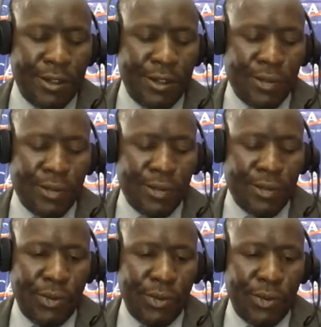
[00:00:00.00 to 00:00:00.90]

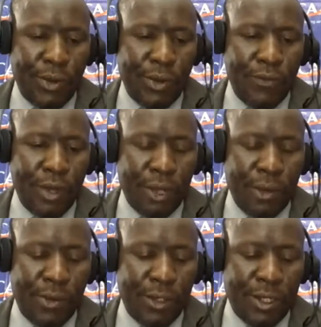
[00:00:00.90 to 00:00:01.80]
So you have
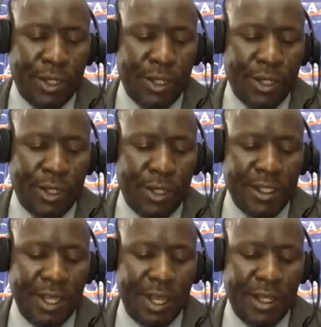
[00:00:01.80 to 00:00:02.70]
actually quoted what is
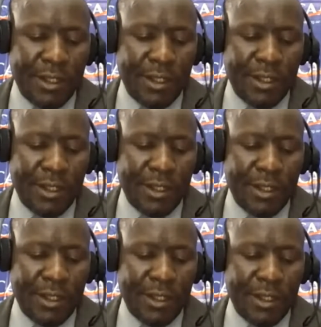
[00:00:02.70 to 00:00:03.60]
in the annex, the
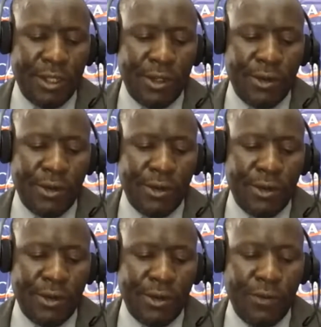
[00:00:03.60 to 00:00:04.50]
authority in
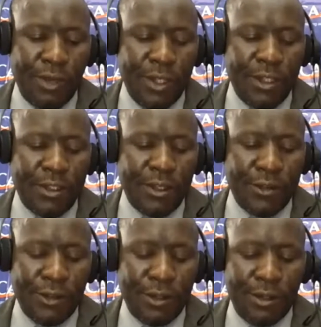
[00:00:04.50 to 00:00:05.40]
control of any
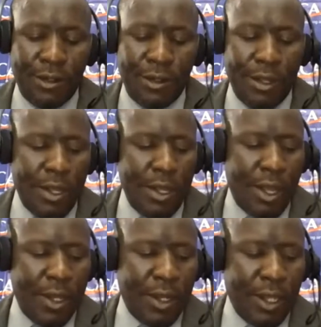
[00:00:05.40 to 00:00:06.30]
station.
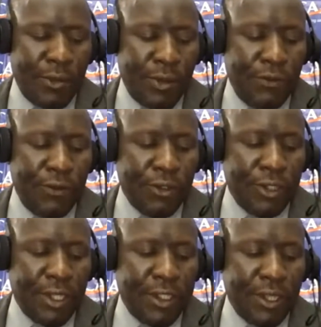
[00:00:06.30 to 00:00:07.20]
And as you have used
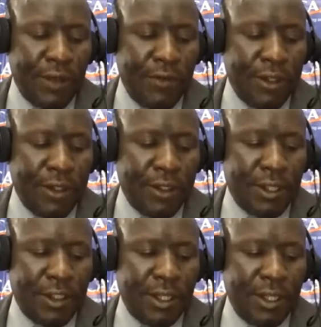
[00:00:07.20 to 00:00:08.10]
a service,
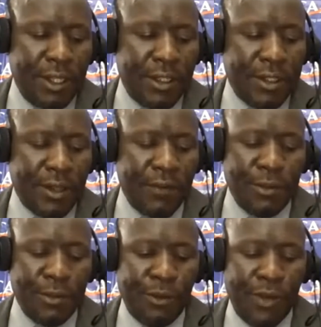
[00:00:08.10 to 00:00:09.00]
CNS service
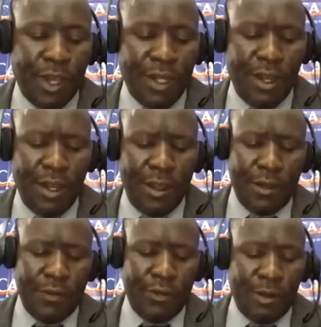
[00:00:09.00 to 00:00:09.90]
provider,
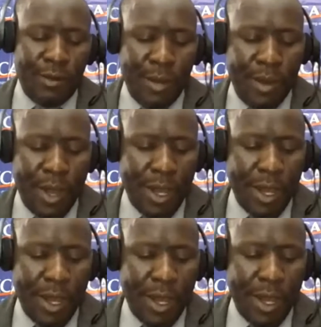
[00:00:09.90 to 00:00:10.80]
if you remember, I had
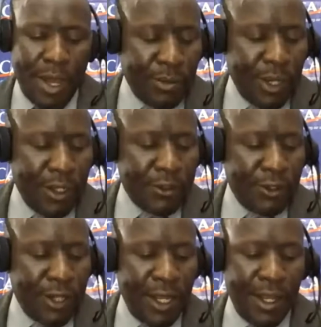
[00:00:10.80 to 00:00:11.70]
some explanation
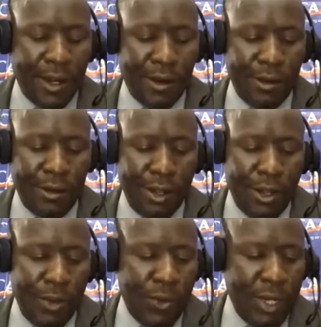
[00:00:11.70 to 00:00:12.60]
earlier on
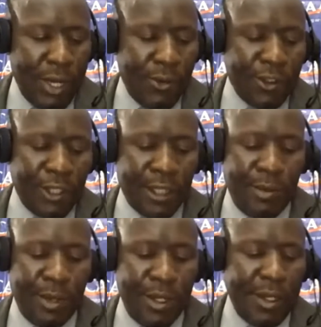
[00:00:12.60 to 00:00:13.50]
when I was
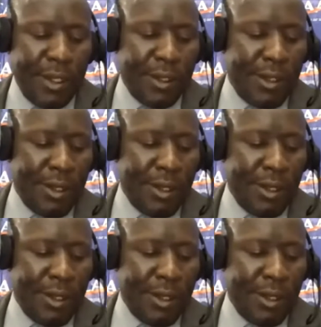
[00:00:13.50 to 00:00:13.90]
explaining